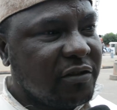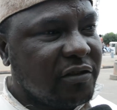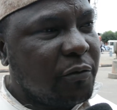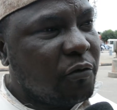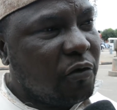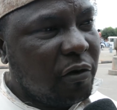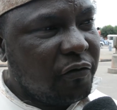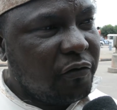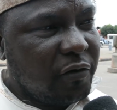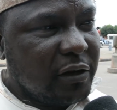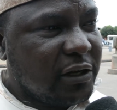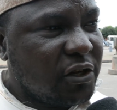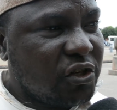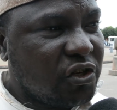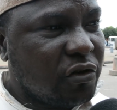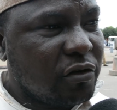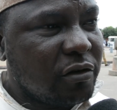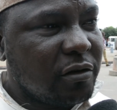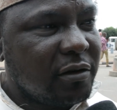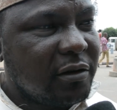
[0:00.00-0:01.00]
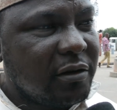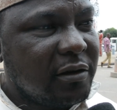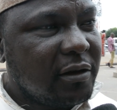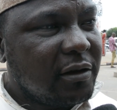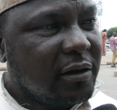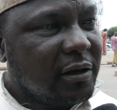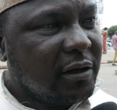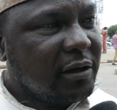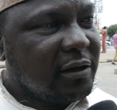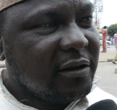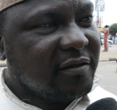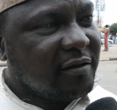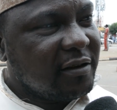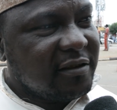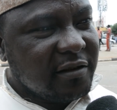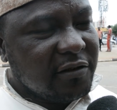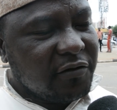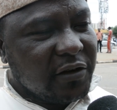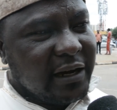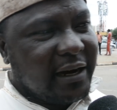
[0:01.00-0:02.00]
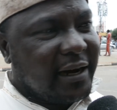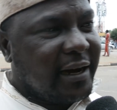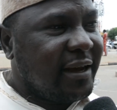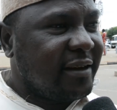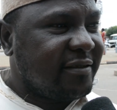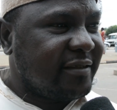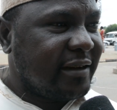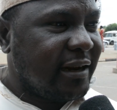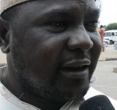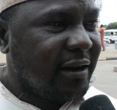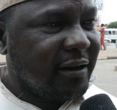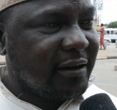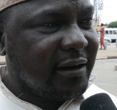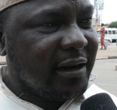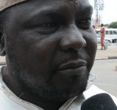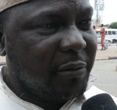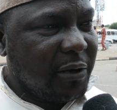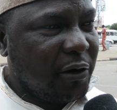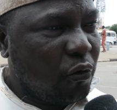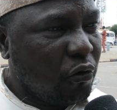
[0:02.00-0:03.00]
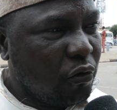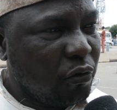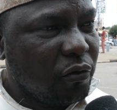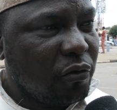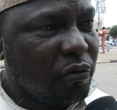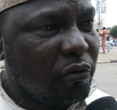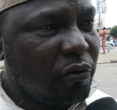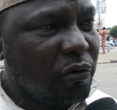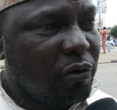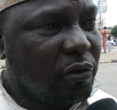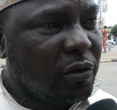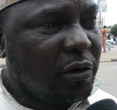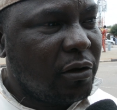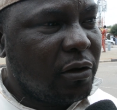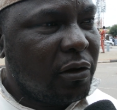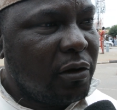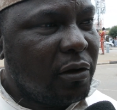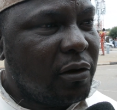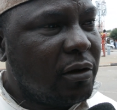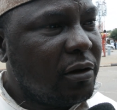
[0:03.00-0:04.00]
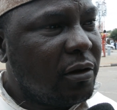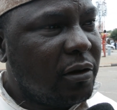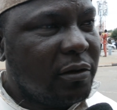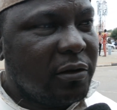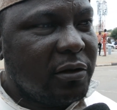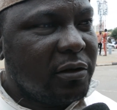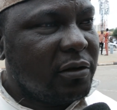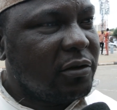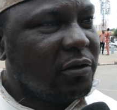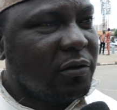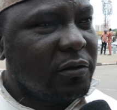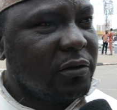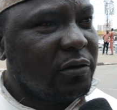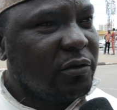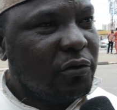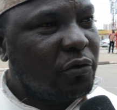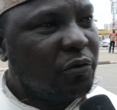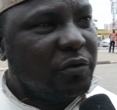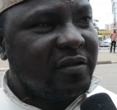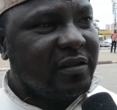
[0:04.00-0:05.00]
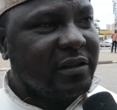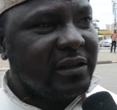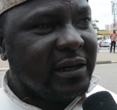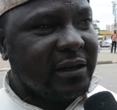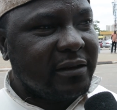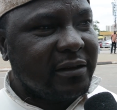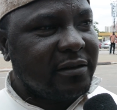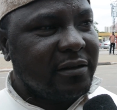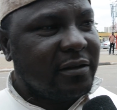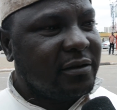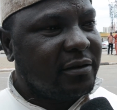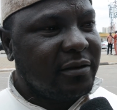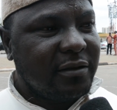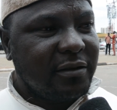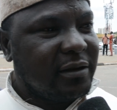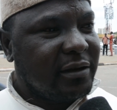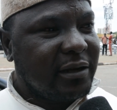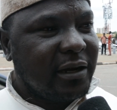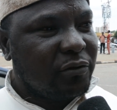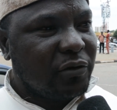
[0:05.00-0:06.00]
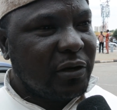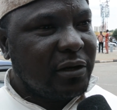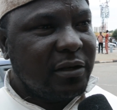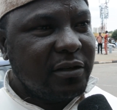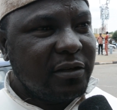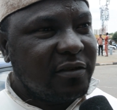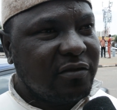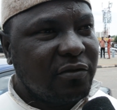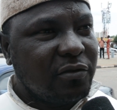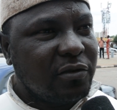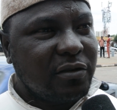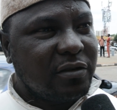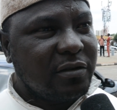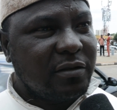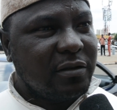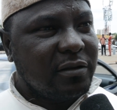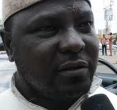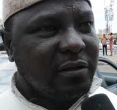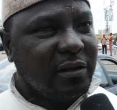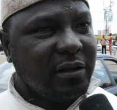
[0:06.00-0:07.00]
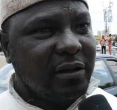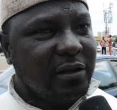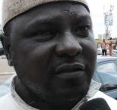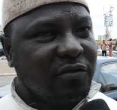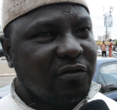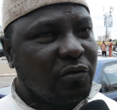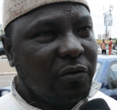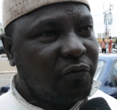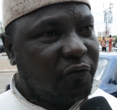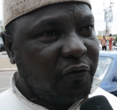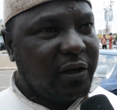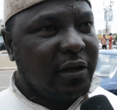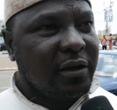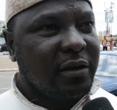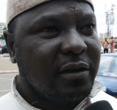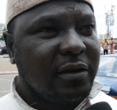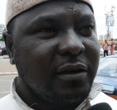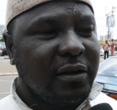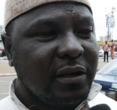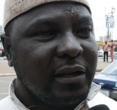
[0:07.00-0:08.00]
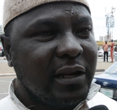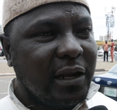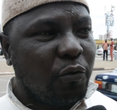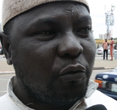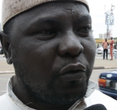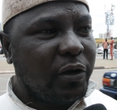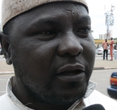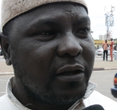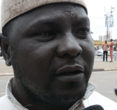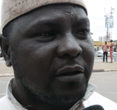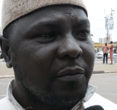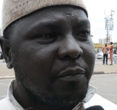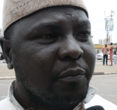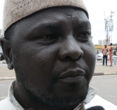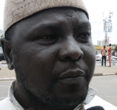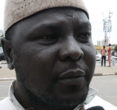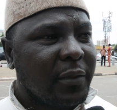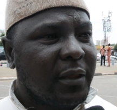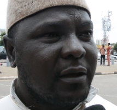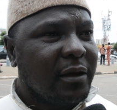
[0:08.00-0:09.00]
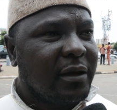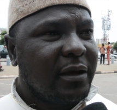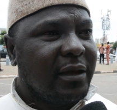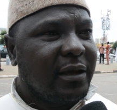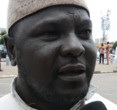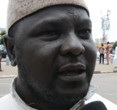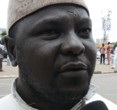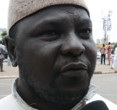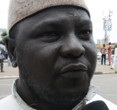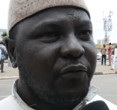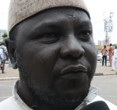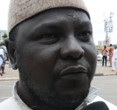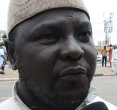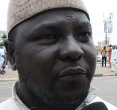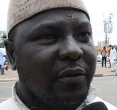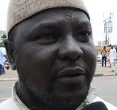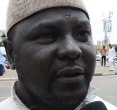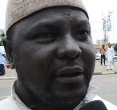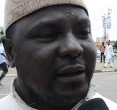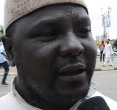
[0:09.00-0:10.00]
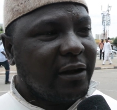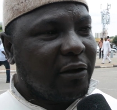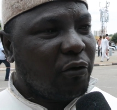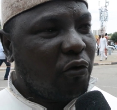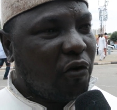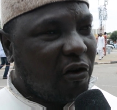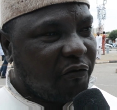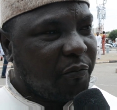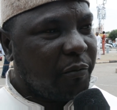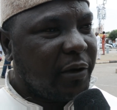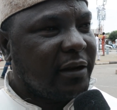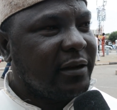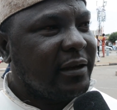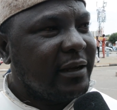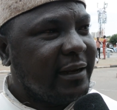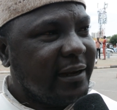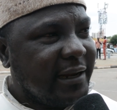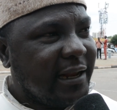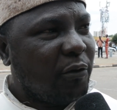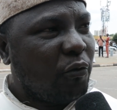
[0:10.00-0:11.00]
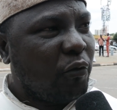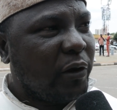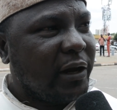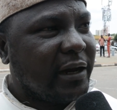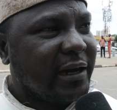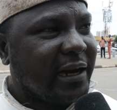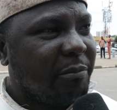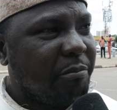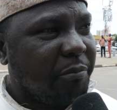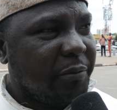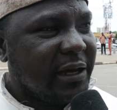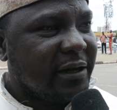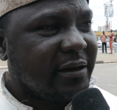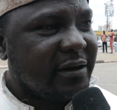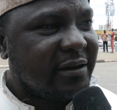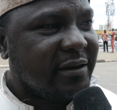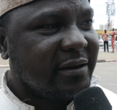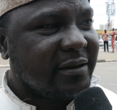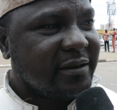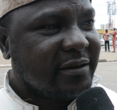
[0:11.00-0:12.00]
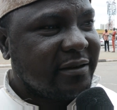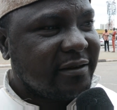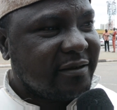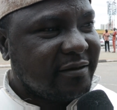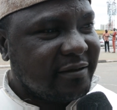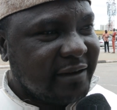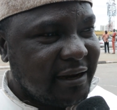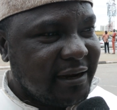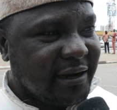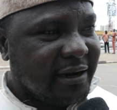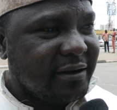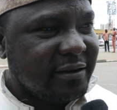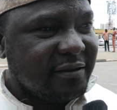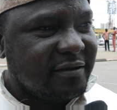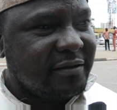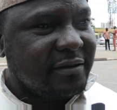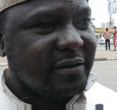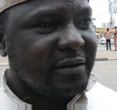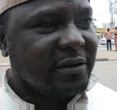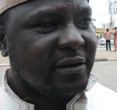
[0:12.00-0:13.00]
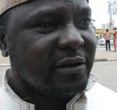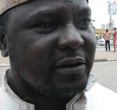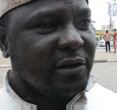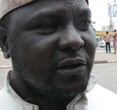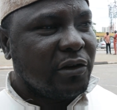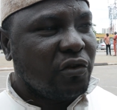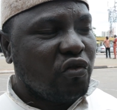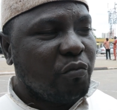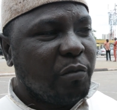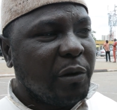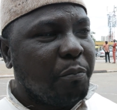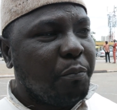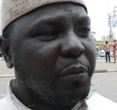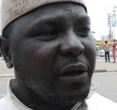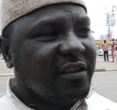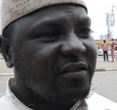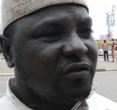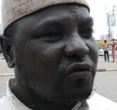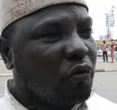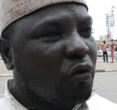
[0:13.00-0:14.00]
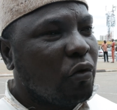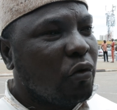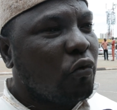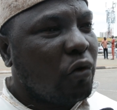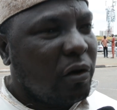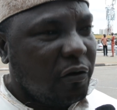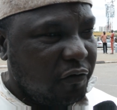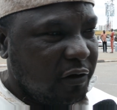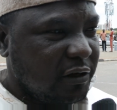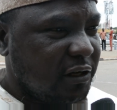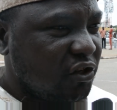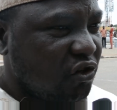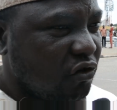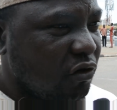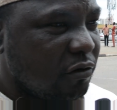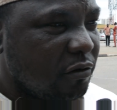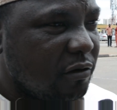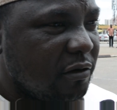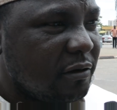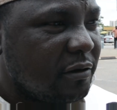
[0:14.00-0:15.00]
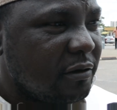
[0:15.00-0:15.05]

the same qualification. he's receiving a higher salary than my own. You will see that that one is not fair in a way. If the government in a way can make salaries to be based on qualification,